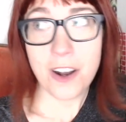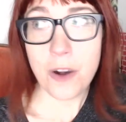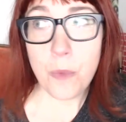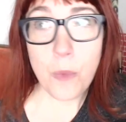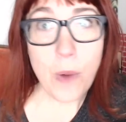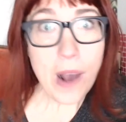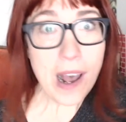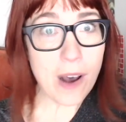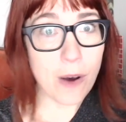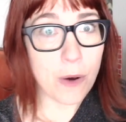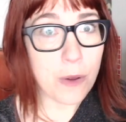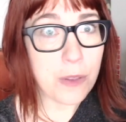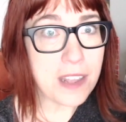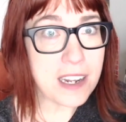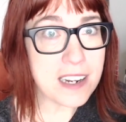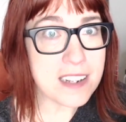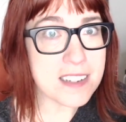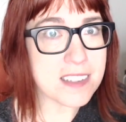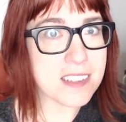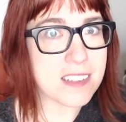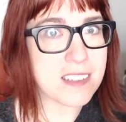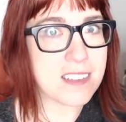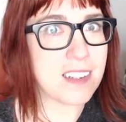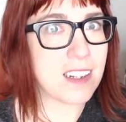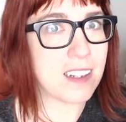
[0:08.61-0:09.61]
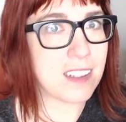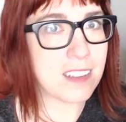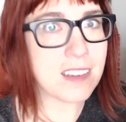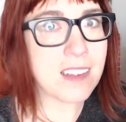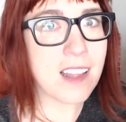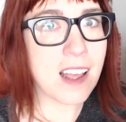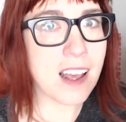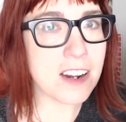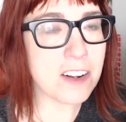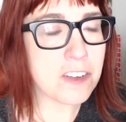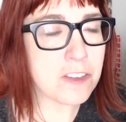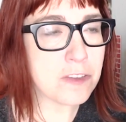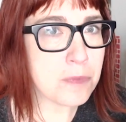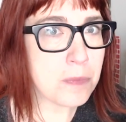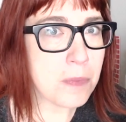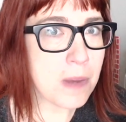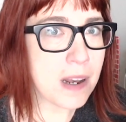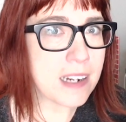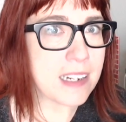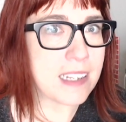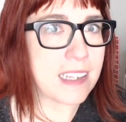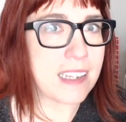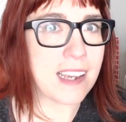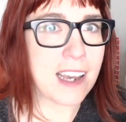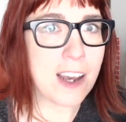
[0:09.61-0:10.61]
Wow, that is a lot of
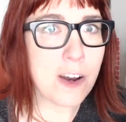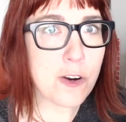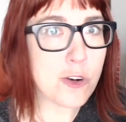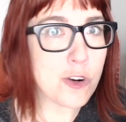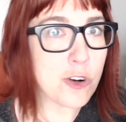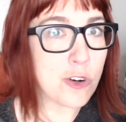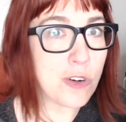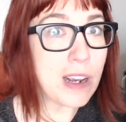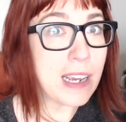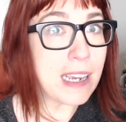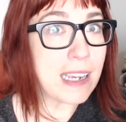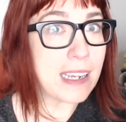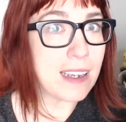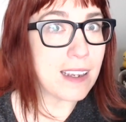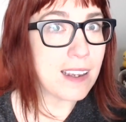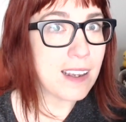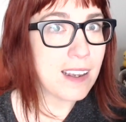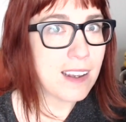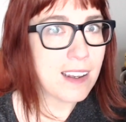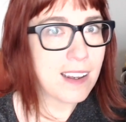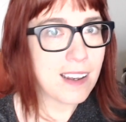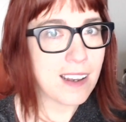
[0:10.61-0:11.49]
money. How great.